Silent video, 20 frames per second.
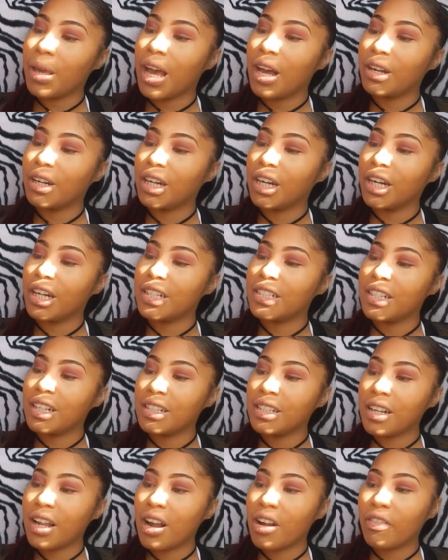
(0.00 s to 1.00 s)
powder,
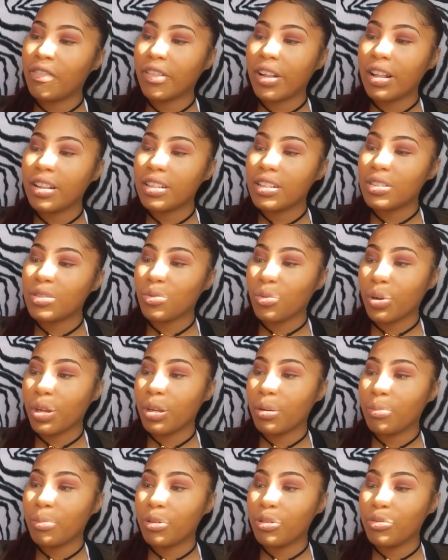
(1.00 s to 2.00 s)
sixteen hour flawless
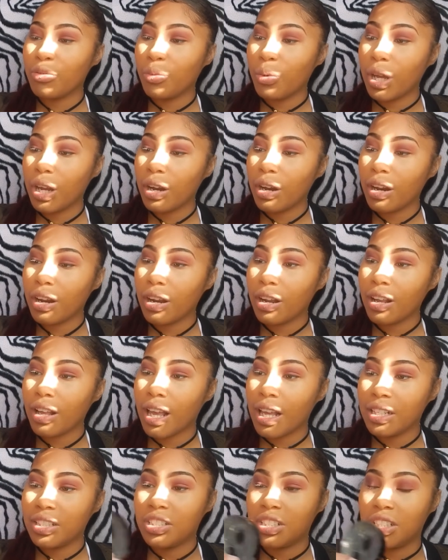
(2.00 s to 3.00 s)
rub proof wear
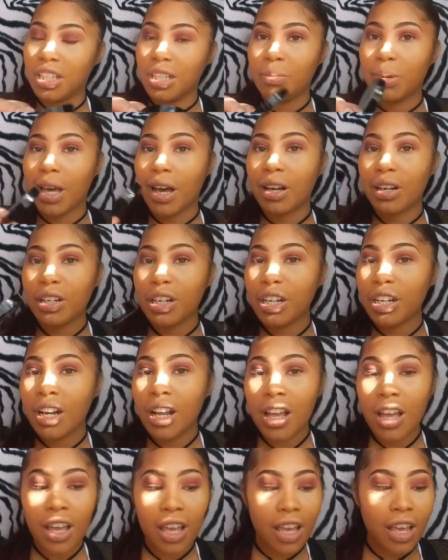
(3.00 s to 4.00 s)
H D powder
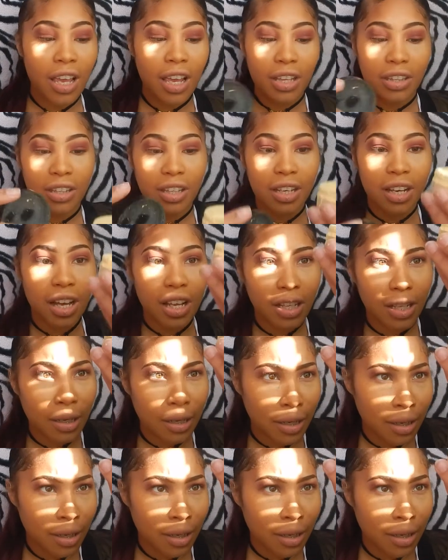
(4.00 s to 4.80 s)
in the color